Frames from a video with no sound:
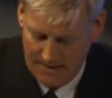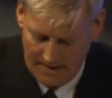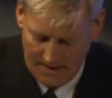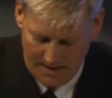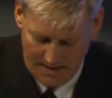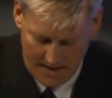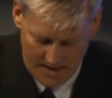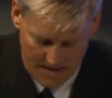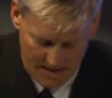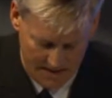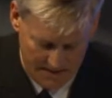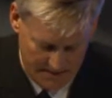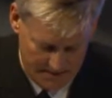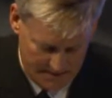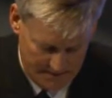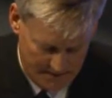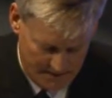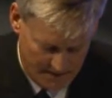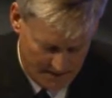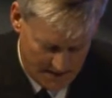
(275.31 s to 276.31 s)

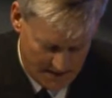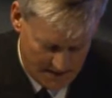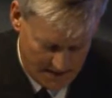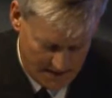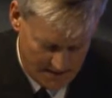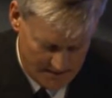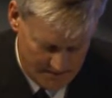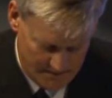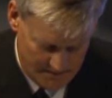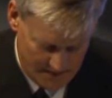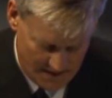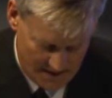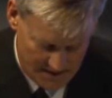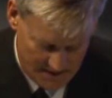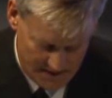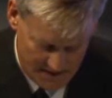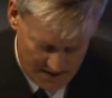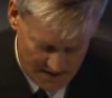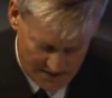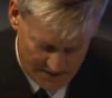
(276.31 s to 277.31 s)
And I
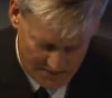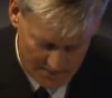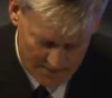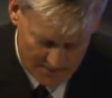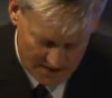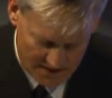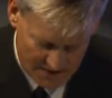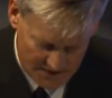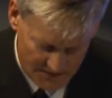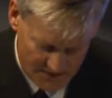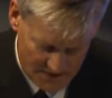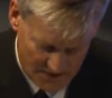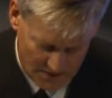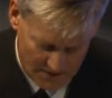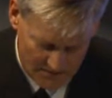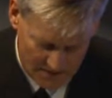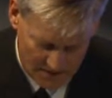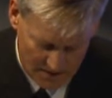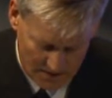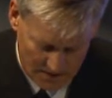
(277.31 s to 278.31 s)
think everybody's very,
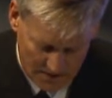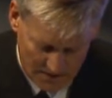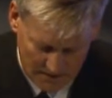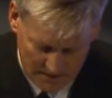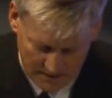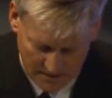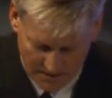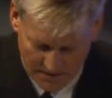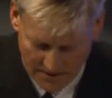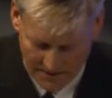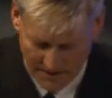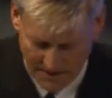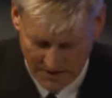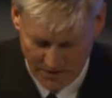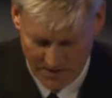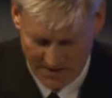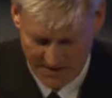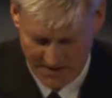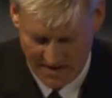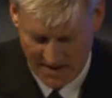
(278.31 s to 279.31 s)
very clear on the
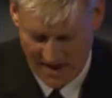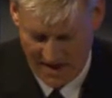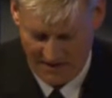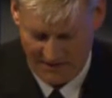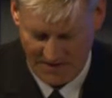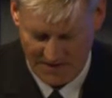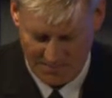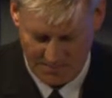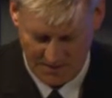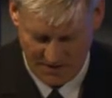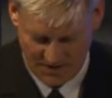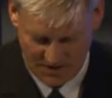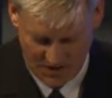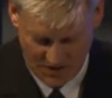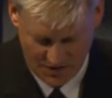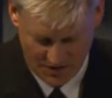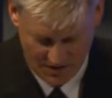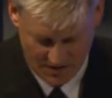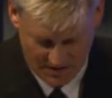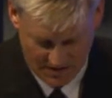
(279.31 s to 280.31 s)
U.S. Navy's
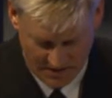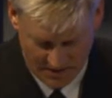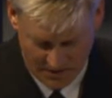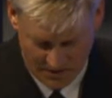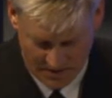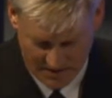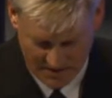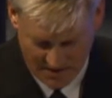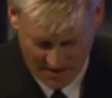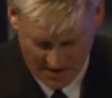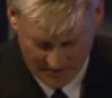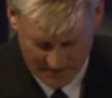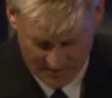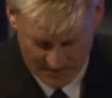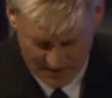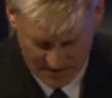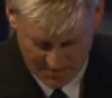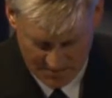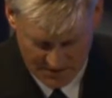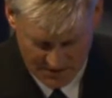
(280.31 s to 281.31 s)
position and the U.S.
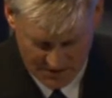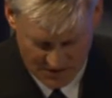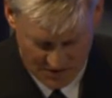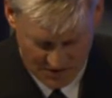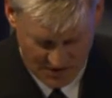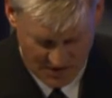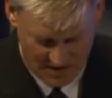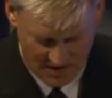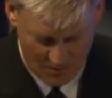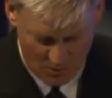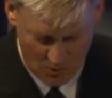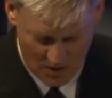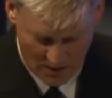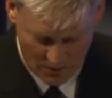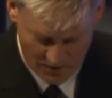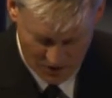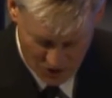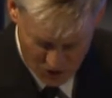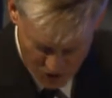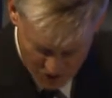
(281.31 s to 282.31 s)
government's position on where
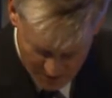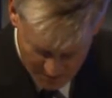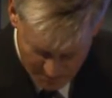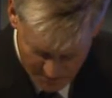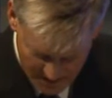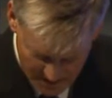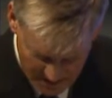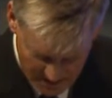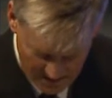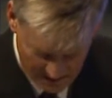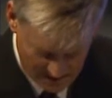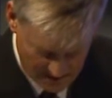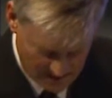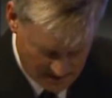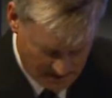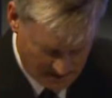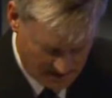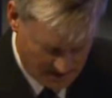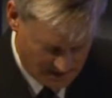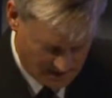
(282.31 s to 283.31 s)
we should be.
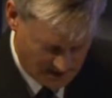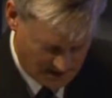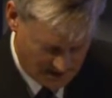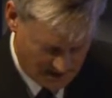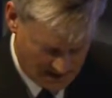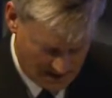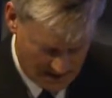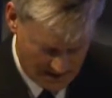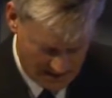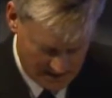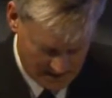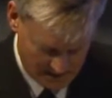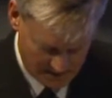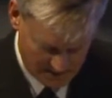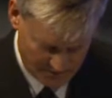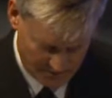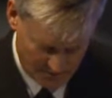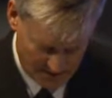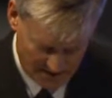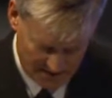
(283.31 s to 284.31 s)
And
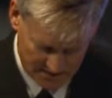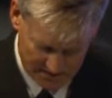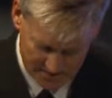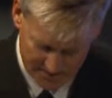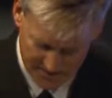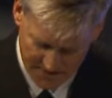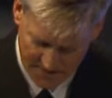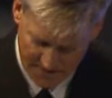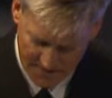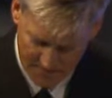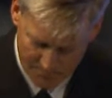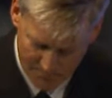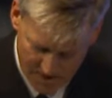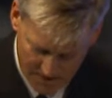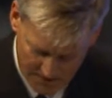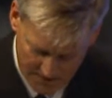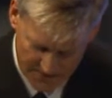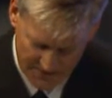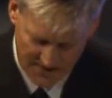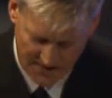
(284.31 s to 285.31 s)
it's frankly
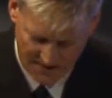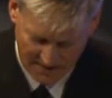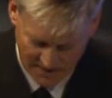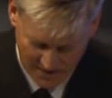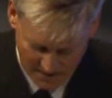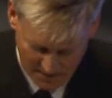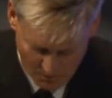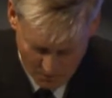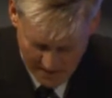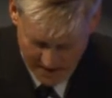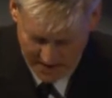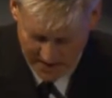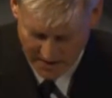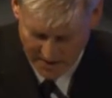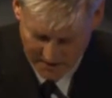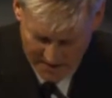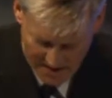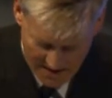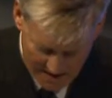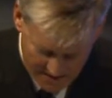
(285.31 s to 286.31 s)
embarrassing that we
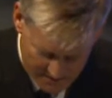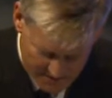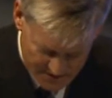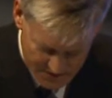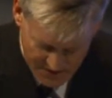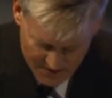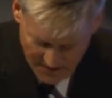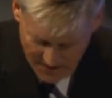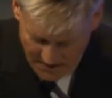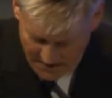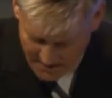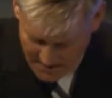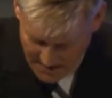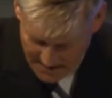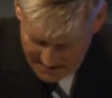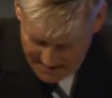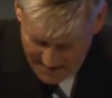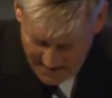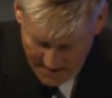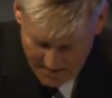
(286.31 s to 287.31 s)
don't have a seat at
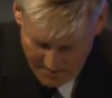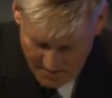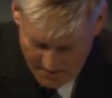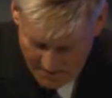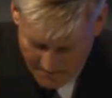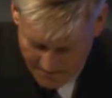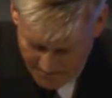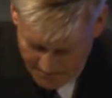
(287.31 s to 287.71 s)
that table.